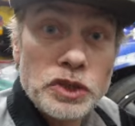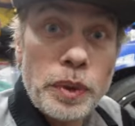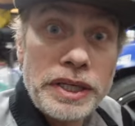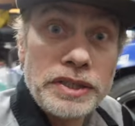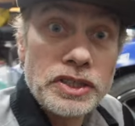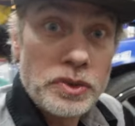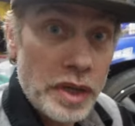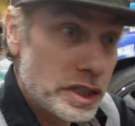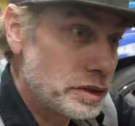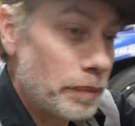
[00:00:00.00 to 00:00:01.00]
sweaty in this
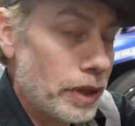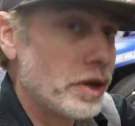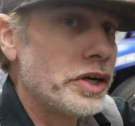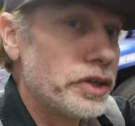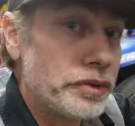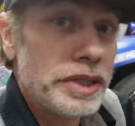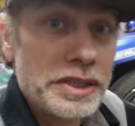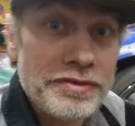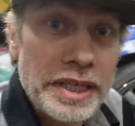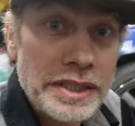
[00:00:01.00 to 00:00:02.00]
garage. It's about 100
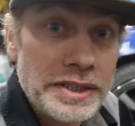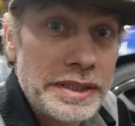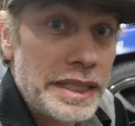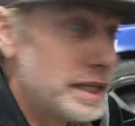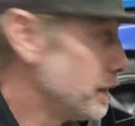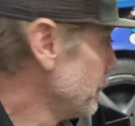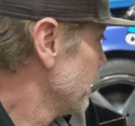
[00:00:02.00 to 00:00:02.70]
degrees in Vegas today.